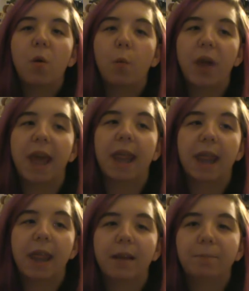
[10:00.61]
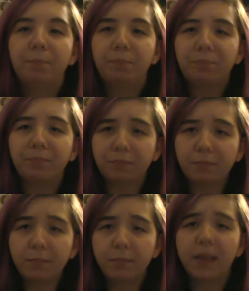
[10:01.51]
with
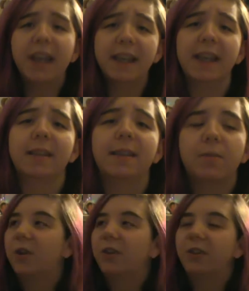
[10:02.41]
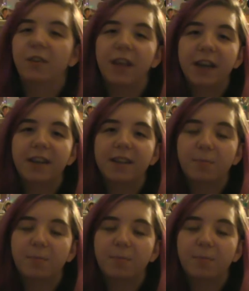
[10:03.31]
Indians. So there is